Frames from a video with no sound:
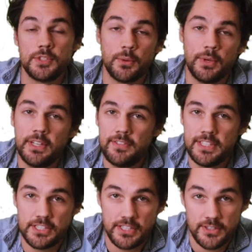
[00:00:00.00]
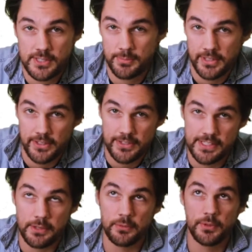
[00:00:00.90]
So one of this year's speakers
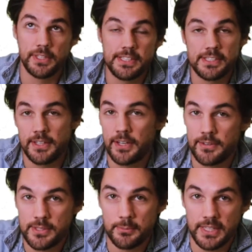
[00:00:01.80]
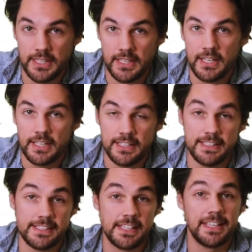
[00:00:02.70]
that really stood out to me
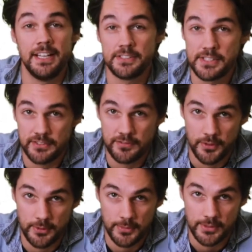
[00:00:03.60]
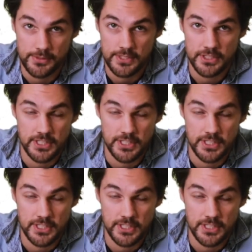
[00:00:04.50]
is Kelsey Formost.